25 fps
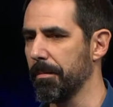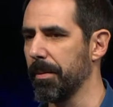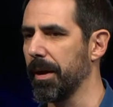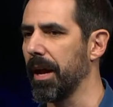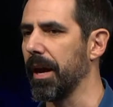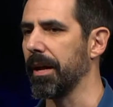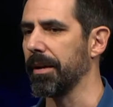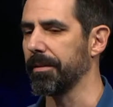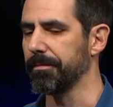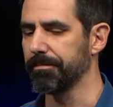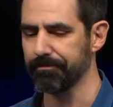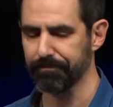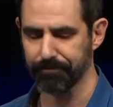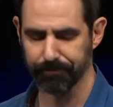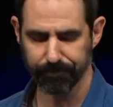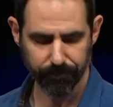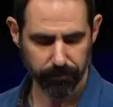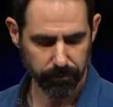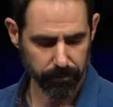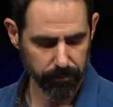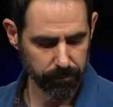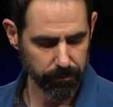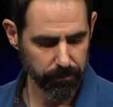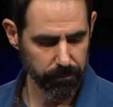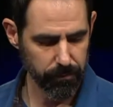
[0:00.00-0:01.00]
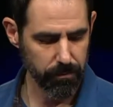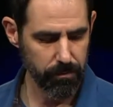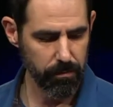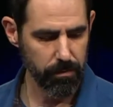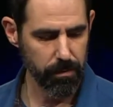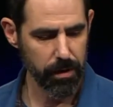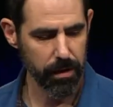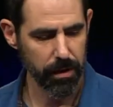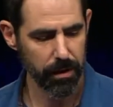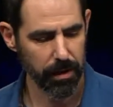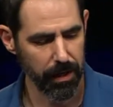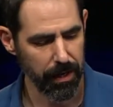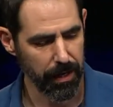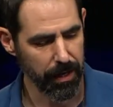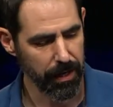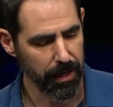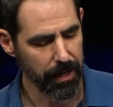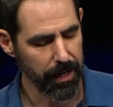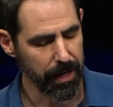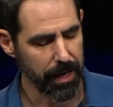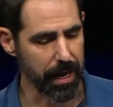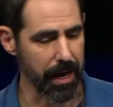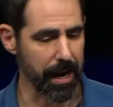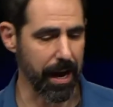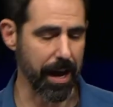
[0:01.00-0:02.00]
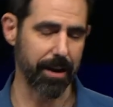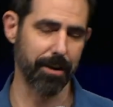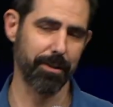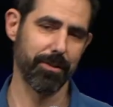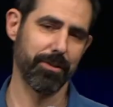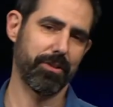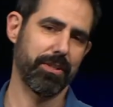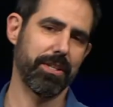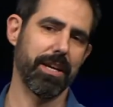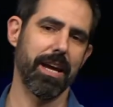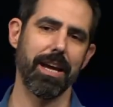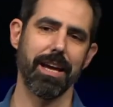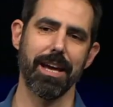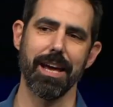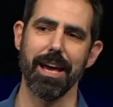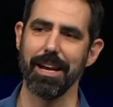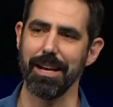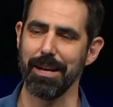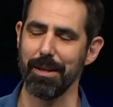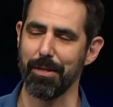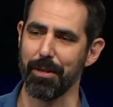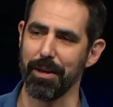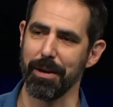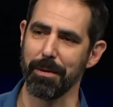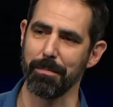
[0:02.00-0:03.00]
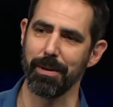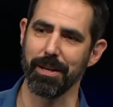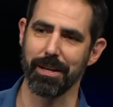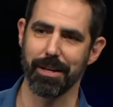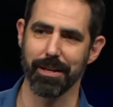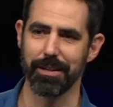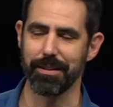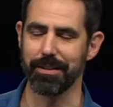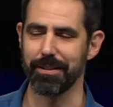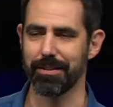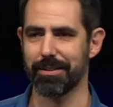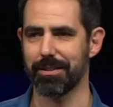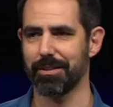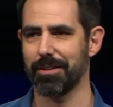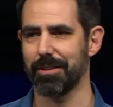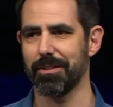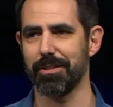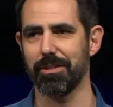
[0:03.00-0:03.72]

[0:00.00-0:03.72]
bed. And I don't say anything because